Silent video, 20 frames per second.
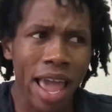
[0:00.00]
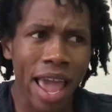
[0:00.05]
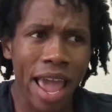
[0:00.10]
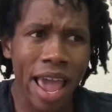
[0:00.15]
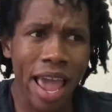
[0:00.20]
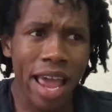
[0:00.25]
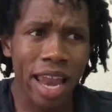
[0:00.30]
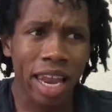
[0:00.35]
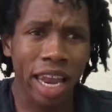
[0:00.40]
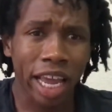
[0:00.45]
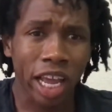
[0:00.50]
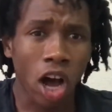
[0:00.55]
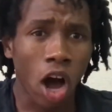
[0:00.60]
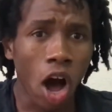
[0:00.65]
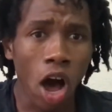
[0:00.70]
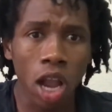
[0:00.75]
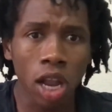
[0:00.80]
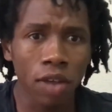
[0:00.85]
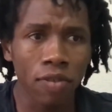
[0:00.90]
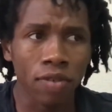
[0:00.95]
and like
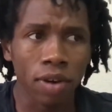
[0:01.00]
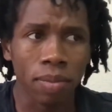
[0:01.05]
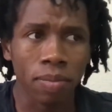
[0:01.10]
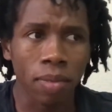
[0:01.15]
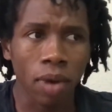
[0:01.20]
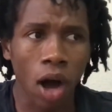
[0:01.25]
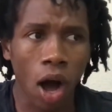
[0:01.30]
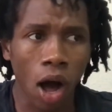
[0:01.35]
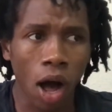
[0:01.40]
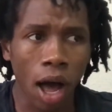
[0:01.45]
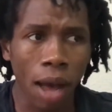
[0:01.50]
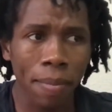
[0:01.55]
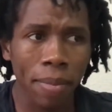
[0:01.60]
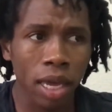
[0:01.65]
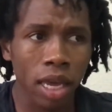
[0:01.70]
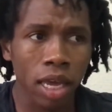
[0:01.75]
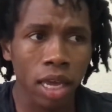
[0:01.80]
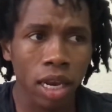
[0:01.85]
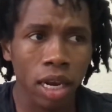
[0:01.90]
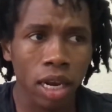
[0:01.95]
all of them, I
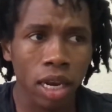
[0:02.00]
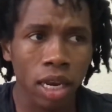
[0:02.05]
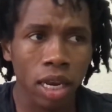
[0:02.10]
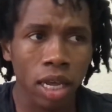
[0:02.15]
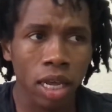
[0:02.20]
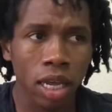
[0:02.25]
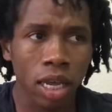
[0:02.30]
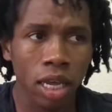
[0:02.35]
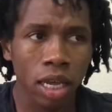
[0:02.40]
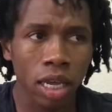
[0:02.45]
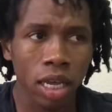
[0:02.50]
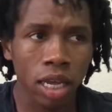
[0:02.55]
mean,